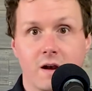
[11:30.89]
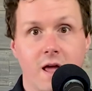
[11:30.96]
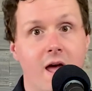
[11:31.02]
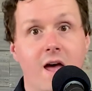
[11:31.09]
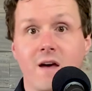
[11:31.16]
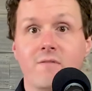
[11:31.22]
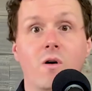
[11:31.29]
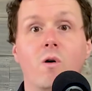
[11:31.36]

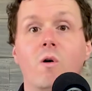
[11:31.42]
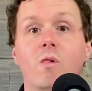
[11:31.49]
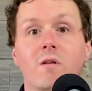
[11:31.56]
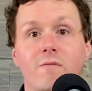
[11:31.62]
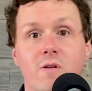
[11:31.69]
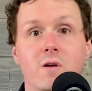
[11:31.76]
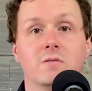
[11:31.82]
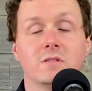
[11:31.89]
have all of
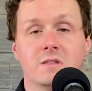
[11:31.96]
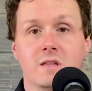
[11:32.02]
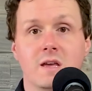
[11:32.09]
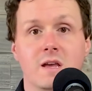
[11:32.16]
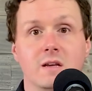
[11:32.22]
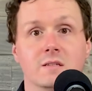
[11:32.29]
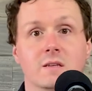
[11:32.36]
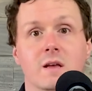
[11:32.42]
those
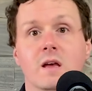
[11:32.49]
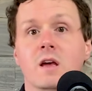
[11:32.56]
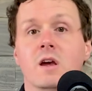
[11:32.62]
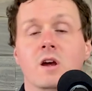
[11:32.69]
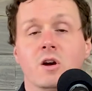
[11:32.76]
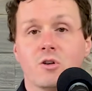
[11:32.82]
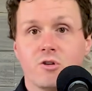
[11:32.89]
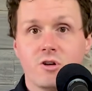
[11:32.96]
things
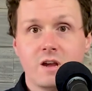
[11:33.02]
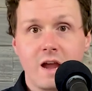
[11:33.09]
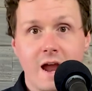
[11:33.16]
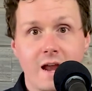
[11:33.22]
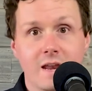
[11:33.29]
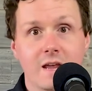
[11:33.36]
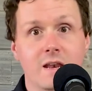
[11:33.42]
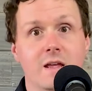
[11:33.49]

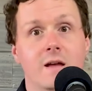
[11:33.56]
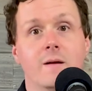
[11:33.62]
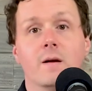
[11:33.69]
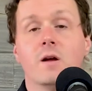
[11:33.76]
created,